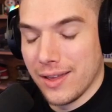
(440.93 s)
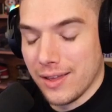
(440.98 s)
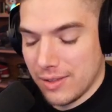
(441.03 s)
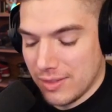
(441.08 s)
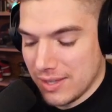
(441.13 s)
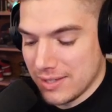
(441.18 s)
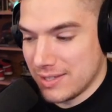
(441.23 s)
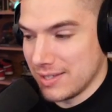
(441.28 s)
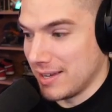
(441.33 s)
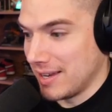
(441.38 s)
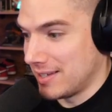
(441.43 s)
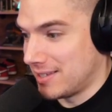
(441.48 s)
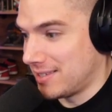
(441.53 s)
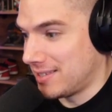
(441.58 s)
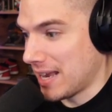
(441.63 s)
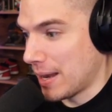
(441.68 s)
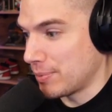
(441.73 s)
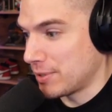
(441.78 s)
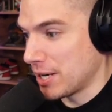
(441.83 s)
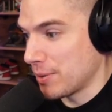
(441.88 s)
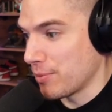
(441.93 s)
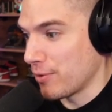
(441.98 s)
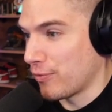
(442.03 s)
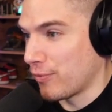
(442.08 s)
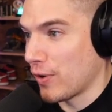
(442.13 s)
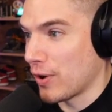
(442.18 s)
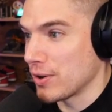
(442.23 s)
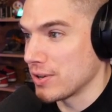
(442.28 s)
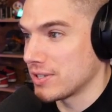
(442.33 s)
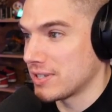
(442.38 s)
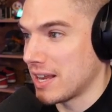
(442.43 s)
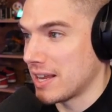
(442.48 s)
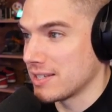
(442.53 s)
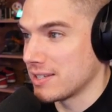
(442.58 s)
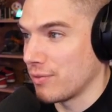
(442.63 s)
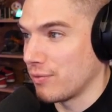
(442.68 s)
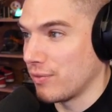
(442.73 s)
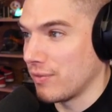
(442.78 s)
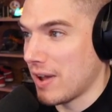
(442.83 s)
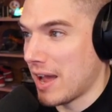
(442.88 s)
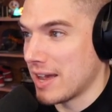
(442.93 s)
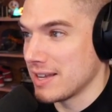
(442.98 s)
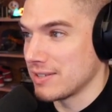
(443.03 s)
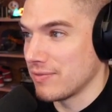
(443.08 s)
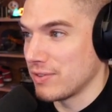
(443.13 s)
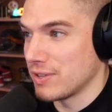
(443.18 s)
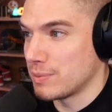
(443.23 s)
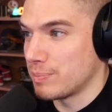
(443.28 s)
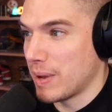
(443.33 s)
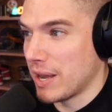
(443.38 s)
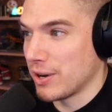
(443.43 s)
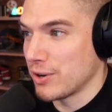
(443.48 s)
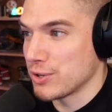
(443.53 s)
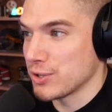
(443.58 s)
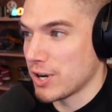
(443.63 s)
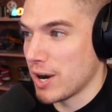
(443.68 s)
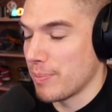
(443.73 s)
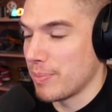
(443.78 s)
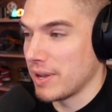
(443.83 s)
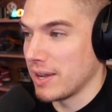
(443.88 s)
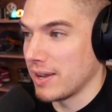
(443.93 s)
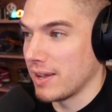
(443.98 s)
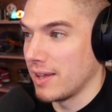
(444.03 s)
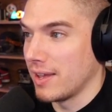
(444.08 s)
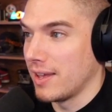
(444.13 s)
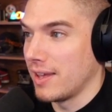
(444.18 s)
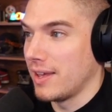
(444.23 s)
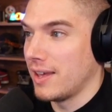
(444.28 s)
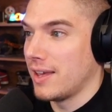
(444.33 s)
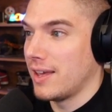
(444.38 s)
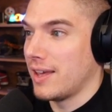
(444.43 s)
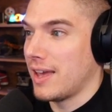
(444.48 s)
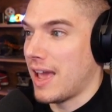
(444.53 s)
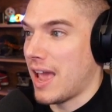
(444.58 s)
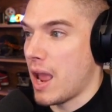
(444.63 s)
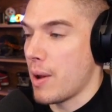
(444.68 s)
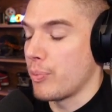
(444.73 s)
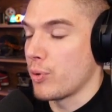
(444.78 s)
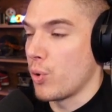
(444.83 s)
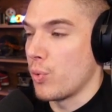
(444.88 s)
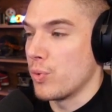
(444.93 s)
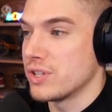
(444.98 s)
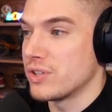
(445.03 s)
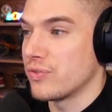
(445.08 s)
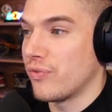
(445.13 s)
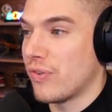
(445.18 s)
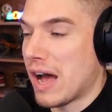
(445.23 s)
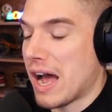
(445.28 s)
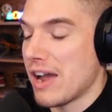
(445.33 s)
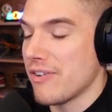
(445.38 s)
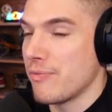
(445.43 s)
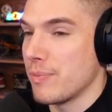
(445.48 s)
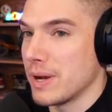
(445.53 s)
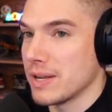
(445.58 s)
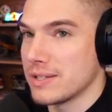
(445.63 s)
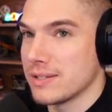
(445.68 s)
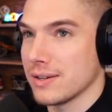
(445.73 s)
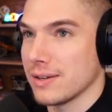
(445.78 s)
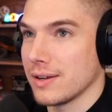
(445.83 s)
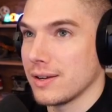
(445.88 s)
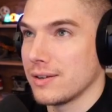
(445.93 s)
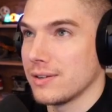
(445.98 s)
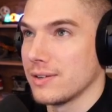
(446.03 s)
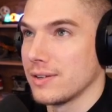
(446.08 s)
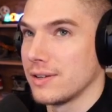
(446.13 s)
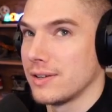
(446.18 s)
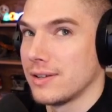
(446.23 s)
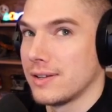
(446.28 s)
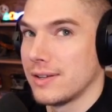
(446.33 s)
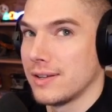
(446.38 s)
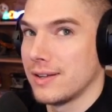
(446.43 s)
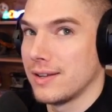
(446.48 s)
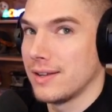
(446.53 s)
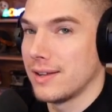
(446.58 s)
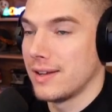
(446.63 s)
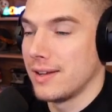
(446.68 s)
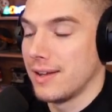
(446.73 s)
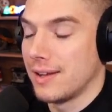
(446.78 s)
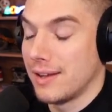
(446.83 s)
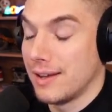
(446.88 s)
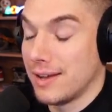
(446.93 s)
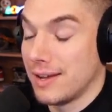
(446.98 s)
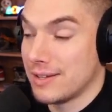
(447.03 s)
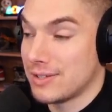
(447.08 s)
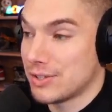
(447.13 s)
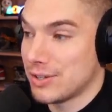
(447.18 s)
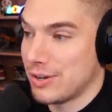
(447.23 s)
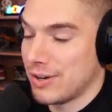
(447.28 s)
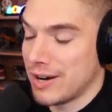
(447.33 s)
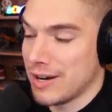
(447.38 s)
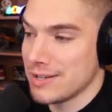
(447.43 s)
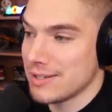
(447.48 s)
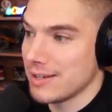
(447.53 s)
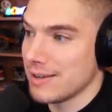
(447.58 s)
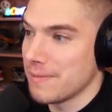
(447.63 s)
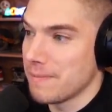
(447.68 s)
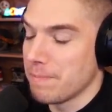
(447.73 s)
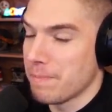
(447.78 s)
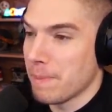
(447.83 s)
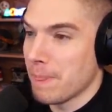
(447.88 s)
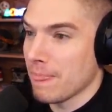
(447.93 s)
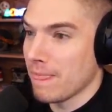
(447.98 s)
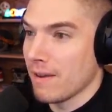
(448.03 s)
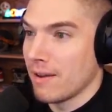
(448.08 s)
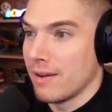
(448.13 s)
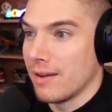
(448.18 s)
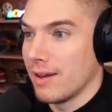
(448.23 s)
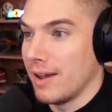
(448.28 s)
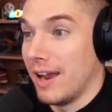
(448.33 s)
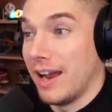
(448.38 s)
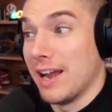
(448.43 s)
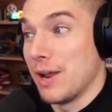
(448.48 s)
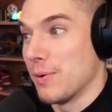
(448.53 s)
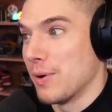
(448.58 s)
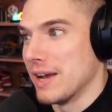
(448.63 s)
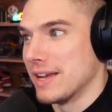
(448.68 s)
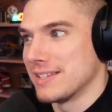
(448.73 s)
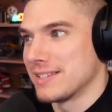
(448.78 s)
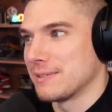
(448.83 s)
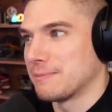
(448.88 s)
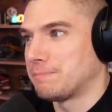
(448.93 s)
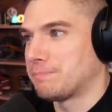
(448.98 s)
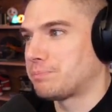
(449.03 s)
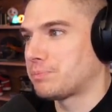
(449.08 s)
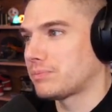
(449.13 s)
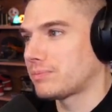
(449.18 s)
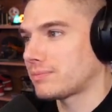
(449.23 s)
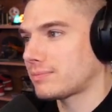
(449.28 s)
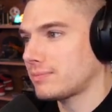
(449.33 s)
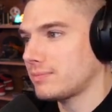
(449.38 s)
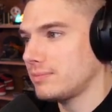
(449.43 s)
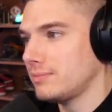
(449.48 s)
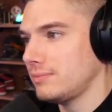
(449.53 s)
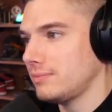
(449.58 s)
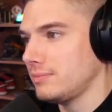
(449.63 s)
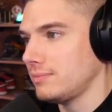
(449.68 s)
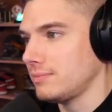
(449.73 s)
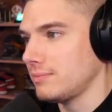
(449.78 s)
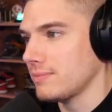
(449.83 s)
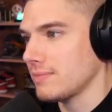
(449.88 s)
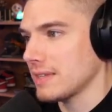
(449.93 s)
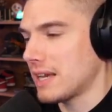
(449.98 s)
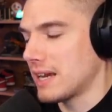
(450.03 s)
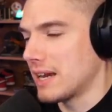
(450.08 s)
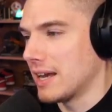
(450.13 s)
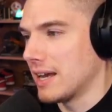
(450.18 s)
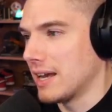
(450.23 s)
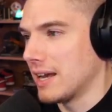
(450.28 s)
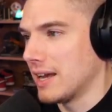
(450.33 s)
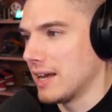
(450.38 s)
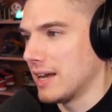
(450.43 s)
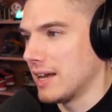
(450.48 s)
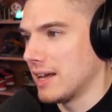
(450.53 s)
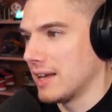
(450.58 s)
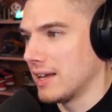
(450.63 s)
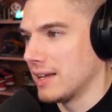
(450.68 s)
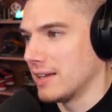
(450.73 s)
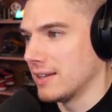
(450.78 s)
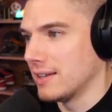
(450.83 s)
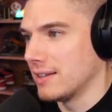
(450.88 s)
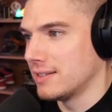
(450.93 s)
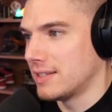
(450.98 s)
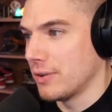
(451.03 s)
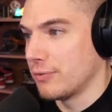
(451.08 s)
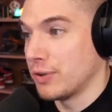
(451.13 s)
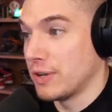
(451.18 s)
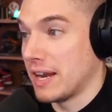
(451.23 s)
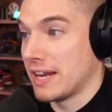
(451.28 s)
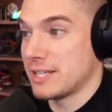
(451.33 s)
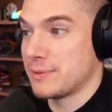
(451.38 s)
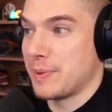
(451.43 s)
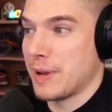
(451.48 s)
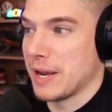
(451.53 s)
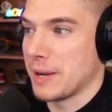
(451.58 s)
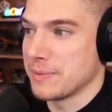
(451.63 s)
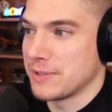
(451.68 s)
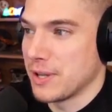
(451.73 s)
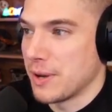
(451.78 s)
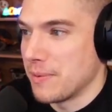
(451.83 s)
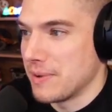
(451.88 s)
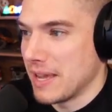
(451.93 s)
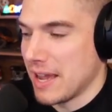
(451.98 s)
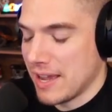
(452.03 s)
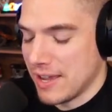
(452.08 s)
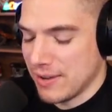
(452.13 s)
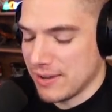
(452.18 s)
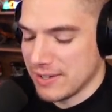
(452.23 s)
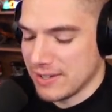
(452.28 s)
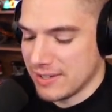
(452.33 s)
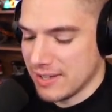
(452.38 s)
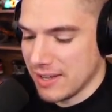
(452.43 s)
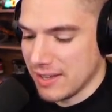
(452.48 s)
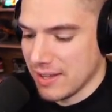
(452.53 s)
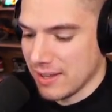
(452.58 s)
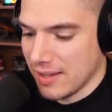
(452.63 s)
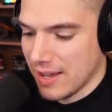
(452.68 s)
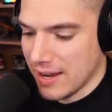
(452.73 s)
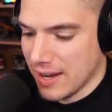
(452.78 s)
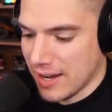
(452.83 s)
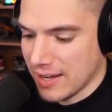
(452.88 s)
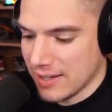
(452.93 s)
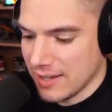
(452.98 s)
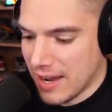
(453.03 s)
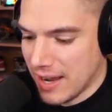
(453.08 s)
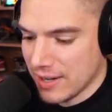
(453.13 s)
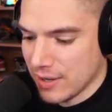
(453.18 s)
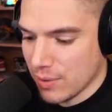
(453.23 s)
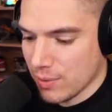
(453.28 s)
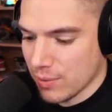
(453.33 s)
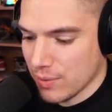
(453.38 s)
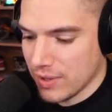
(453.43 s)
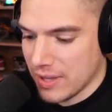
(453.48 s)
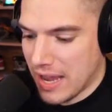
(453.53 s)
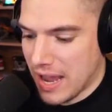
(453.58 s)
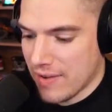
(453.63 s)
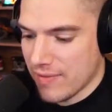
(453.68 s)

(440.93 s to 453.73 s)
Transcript: This it's September 1st as of as of this banner dropping. April five months ago. That's crazy. Anyways, uh, definitely nice pickups though. But yeah, you can see that like I, I don't really have